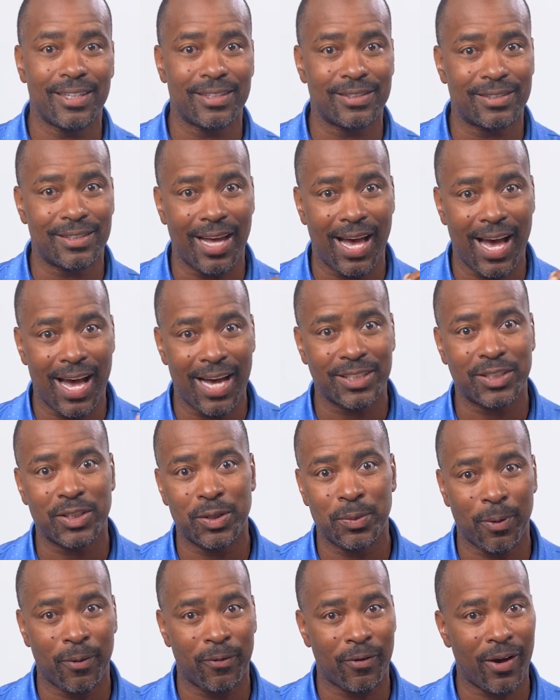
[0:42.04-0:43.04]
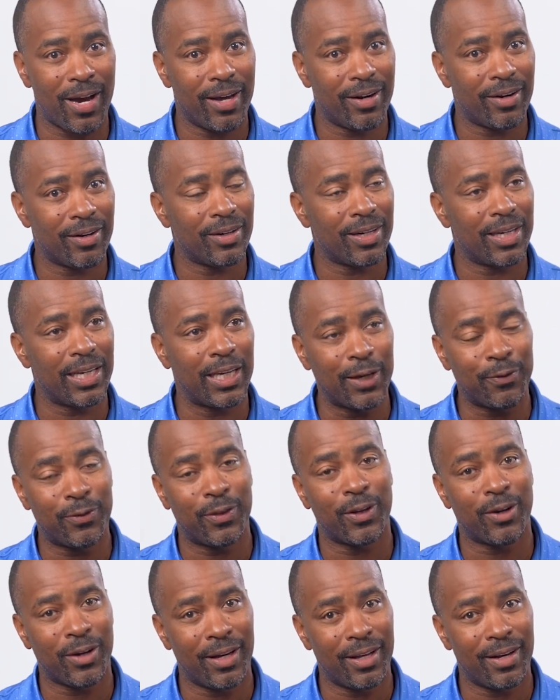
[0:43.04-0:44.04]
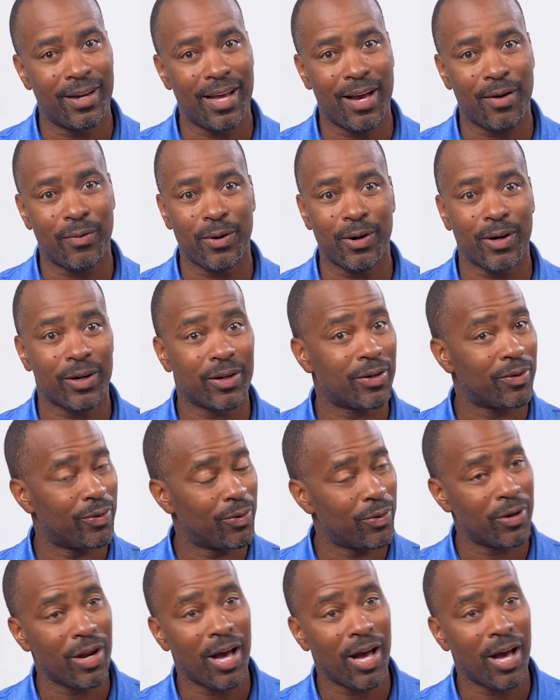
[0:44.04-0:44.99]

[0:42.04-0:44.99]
is to ask your provider if they're in-network or